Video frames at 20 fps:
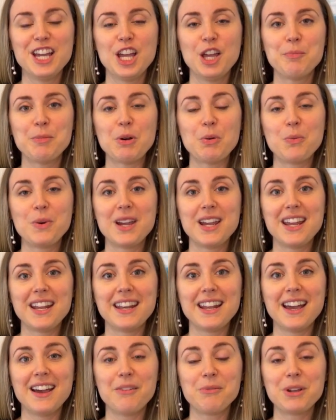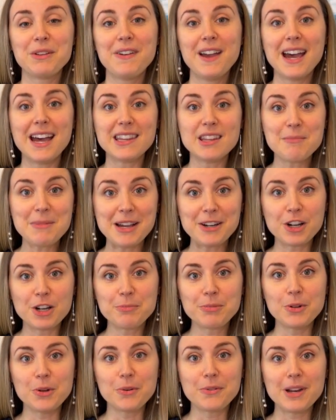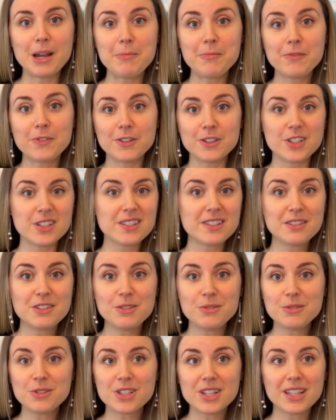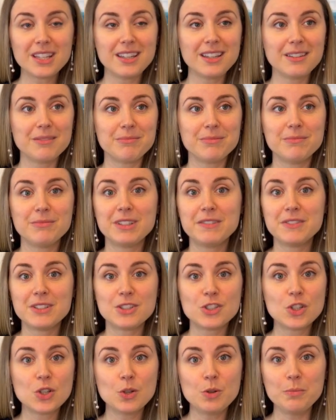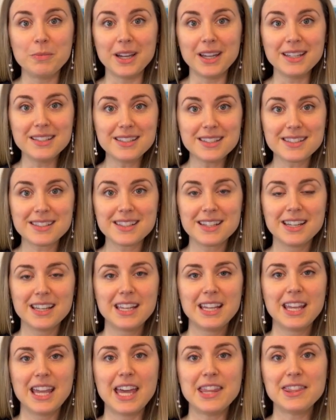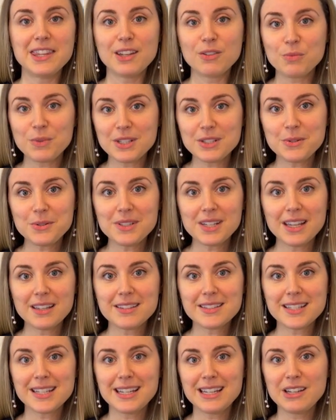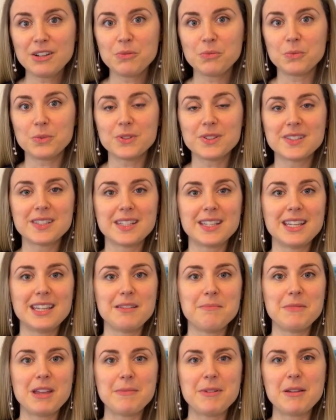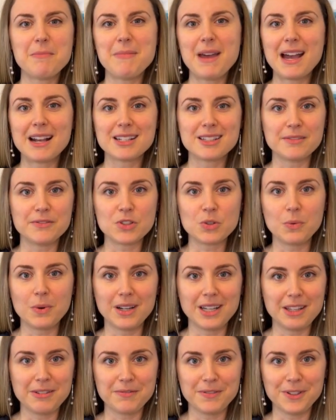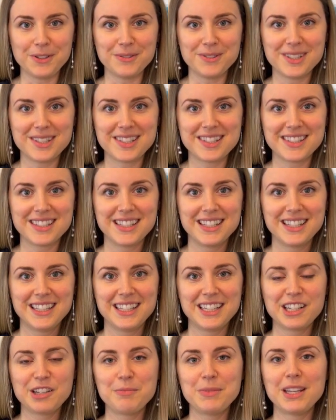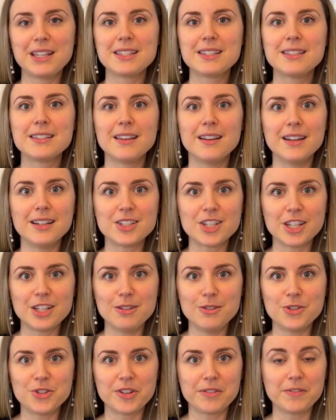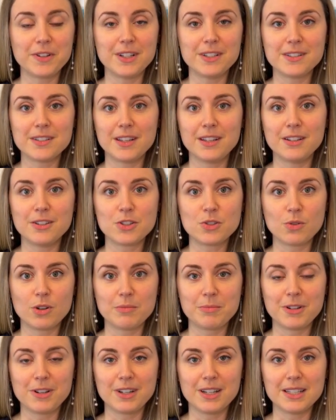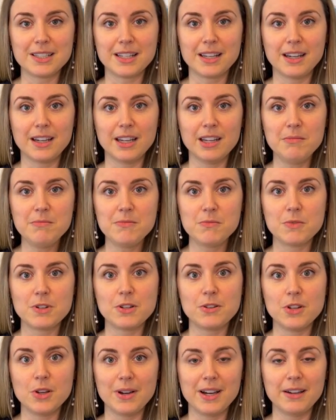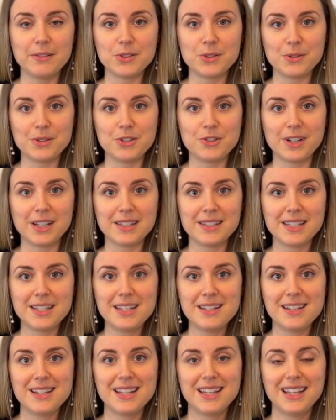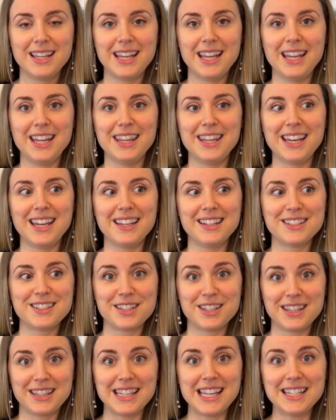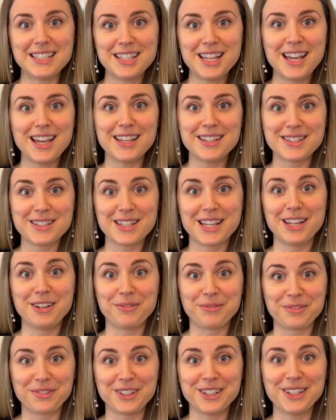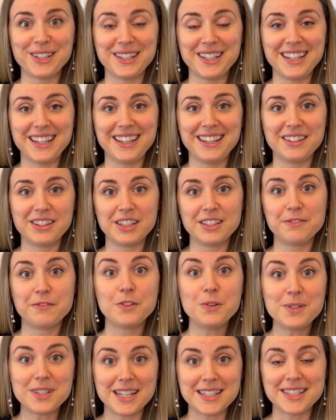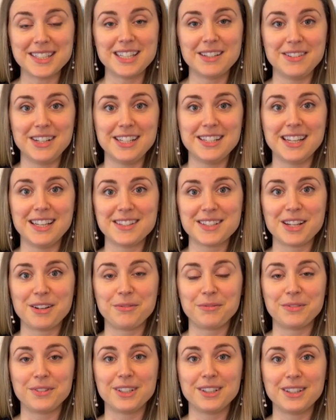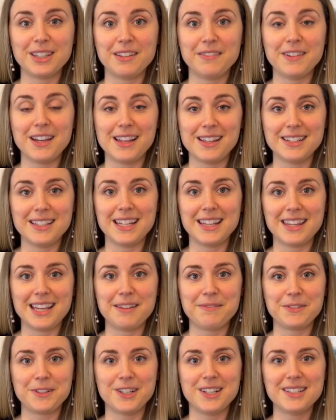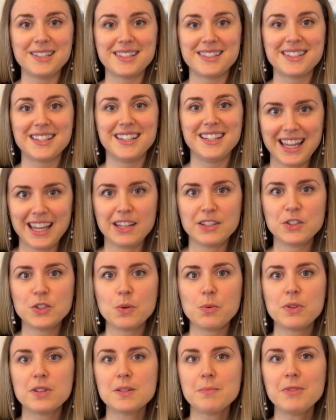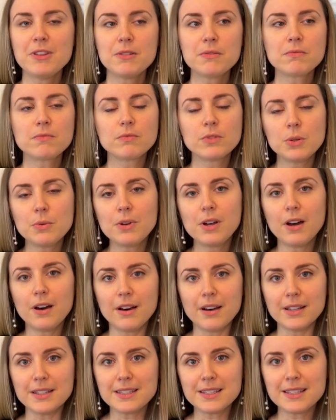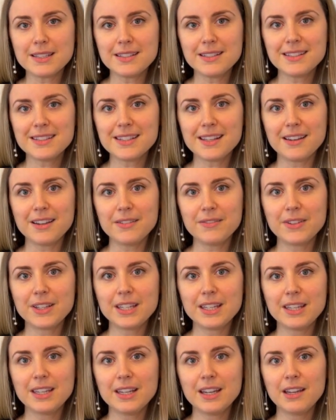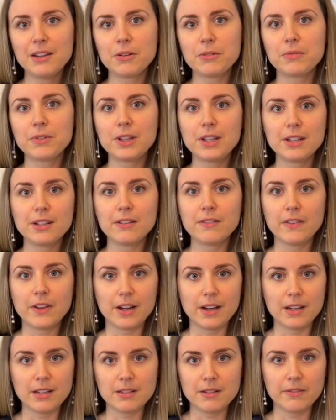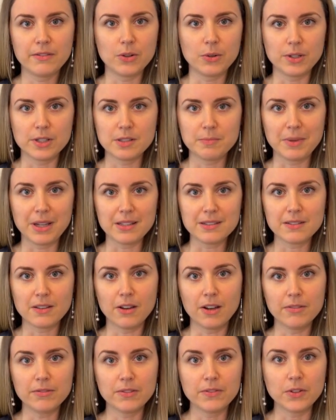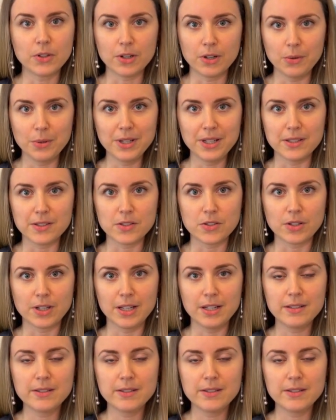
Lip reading: But when we've had them on our program for just usually even 2 months, and then we do testing, we'll see maybe a max of 20 foods. It makes such a huge difference in a short period of time when you know how to address it. And that test can really, the food sensitivity test can really validate that for us. And so some of the root causes of leaky gut are really going to vary, of course, based off of your own history.